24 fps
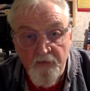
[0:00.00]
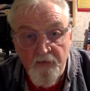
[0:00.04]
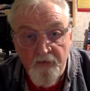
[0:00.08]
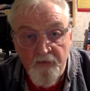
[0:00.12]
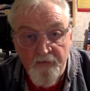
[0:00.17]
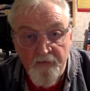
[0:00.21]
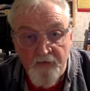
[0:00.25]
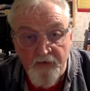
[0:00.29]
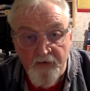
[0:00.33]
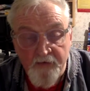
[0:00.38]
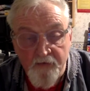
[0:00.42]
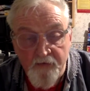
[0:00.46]

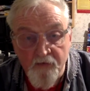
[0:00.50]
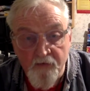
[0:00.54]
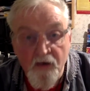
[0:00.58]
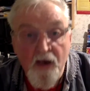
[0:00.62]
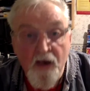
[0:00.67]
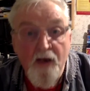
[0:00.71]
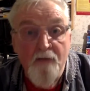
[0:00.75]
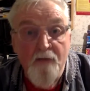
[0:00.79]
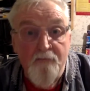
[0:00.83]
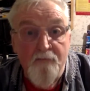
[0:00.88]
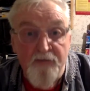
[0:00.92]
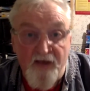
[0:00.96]
Thank you.
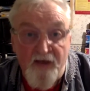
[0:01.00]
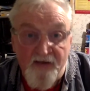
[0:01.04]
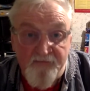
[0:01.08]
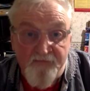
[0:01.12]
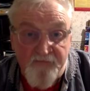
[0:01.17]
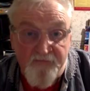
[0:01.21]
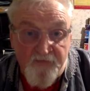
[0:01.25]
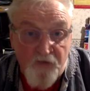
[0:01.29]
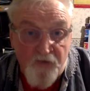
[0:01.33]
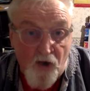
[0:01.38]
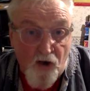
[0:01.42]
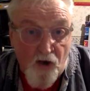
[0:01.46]

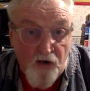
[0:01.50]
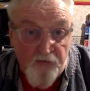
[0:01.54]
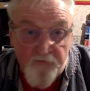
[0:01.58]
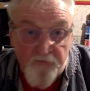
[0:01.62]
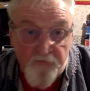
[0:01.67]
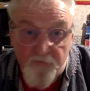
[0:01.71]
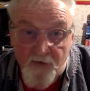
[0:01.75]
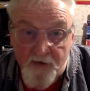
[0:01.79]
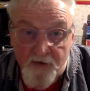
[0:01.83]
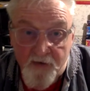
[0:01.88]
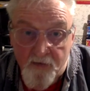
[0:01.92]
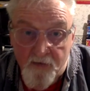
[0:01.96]
Blessed
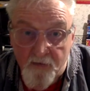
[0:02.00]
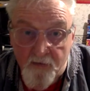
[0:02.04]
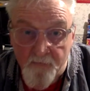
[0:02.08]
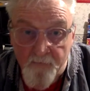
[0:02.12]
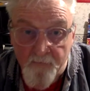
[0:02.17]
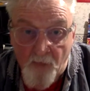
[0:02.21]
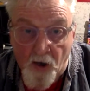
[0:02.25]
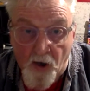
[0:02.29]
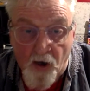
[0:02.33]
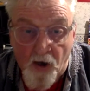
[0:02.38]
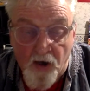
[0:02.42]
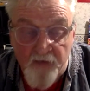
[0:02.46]

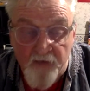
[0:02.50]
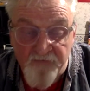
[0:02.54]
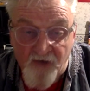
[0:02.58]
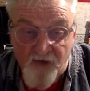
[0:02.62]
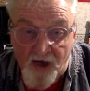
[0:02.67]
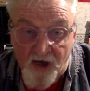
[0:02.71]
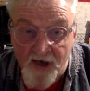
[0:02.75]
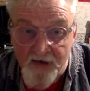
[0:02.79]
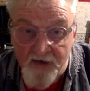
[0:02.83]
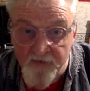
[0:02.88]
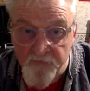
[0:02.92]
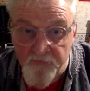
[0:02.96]

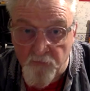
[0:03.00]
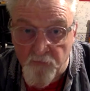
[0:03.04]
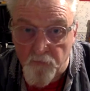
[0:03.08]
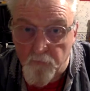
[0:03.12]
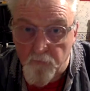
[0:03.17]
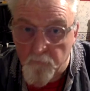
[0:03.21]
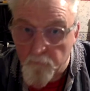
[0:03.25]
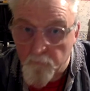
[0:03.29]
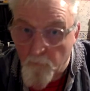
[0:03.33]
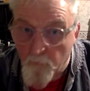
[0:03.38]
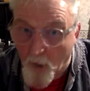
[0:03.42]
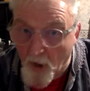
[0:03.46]
Archangel
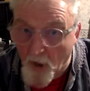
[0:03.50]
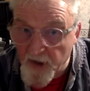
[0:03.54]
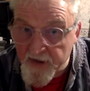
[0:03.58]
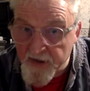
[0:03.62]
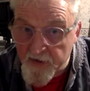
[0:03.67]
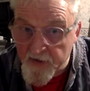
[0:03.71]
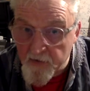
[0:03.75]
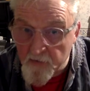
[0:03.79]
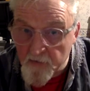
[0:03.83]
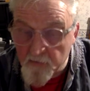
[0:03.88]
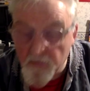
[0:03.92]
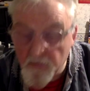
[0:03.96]

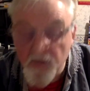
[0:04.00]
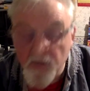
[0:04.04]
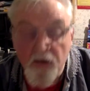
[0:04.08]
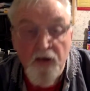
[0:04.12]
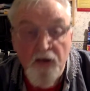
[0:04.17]
Michael,